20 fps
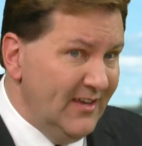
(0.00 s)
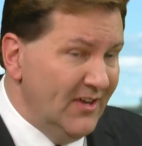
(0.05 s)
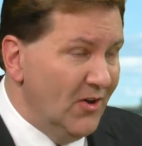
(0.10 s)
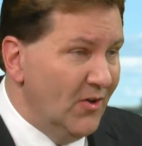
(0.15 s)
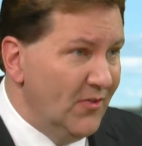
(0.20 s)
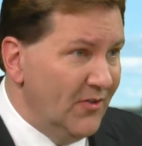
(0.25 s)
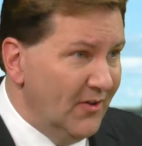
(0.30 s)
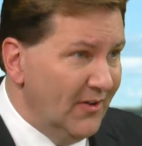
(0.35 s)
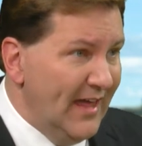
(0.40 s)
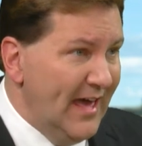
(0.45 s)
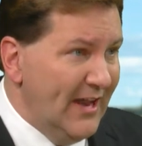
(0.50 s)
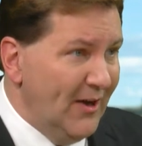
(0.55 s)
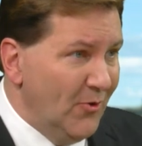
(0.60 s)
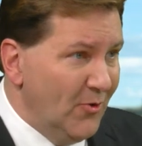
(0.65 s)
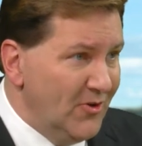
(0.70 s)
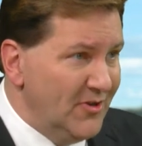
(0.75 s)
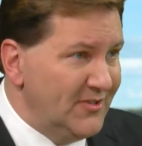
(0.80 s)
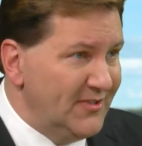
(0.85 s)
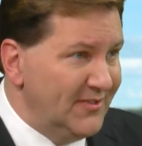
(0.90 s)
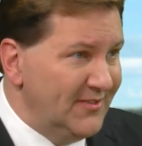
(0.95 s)
you know, the
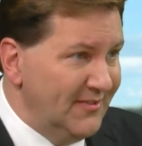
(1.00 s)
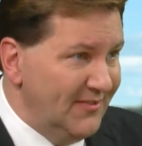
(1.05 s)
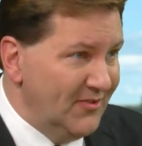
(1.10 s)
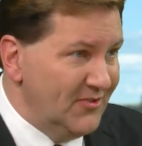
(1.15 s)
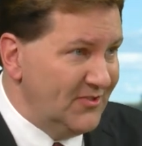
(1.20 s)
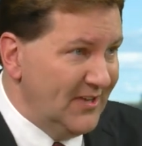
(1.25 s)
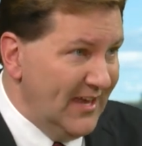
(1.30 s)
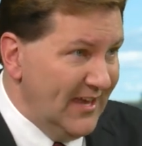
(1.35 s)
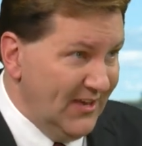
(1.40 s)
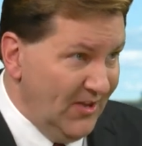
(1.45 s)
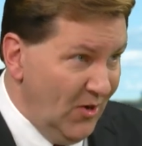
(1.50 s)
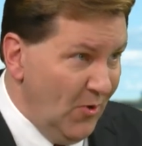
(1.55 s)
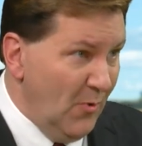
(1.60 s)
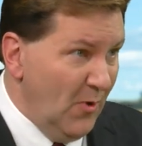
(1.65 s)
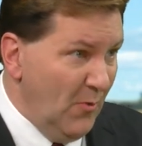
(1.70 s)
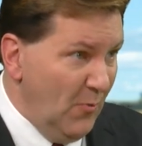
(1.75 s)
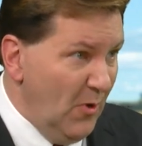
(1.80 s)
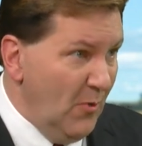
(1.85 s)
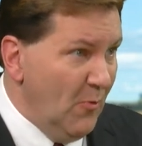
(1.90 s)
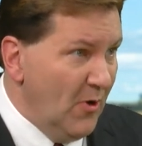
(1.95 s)
landlords, they're saying, you know,
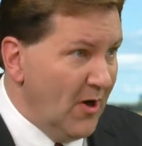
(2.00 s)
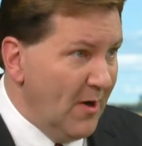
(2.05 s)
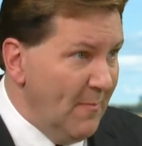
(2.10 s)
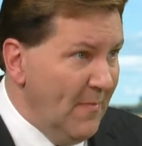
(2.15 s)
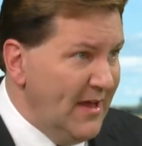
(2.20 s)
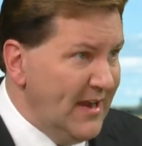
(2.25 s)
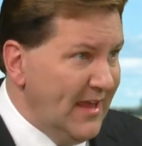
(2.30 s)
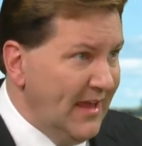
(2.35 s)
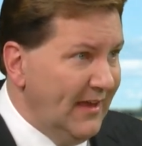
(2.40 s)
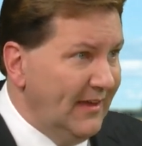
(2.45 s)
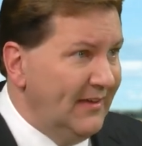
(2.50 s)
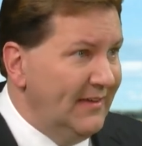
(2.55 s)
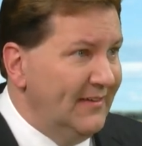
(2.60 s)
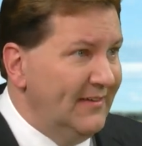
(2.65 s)
we want our money.